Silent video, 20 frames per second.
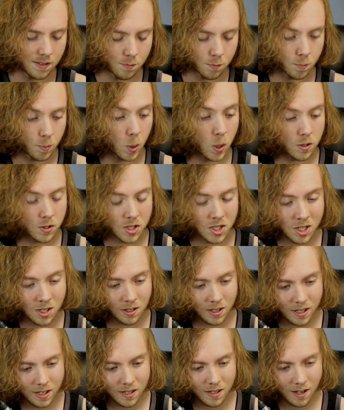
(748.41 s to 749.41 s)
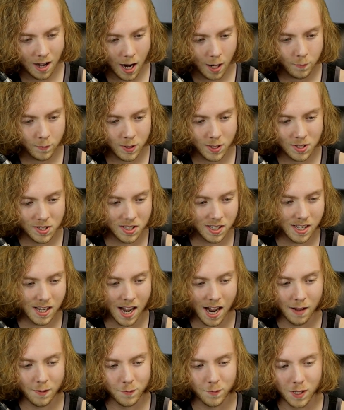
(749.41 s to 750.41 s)
Personally, obviously,
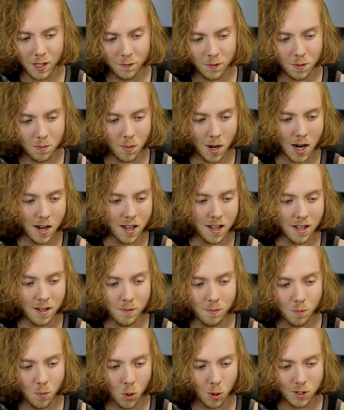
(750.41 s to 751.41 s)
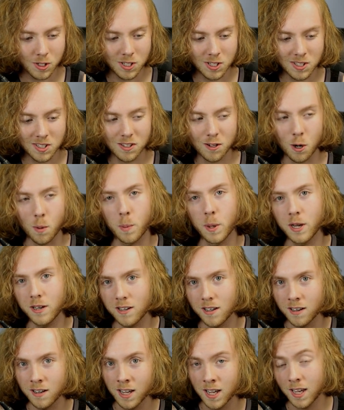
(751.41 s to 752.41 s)
I've given my more sincere
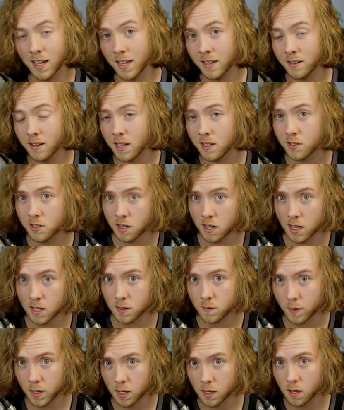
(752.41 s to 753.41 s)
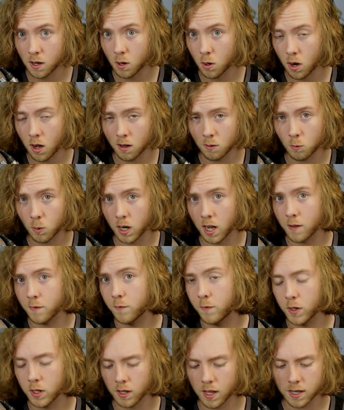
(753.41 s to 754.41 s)
opinion in yesterday's video on what I
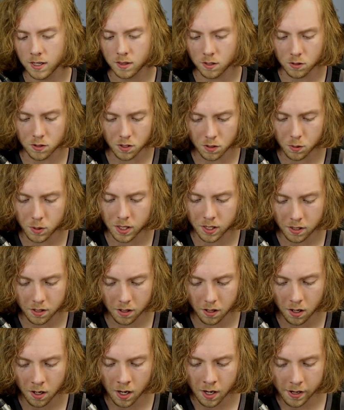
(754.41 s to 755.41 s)
feel like they're doing here.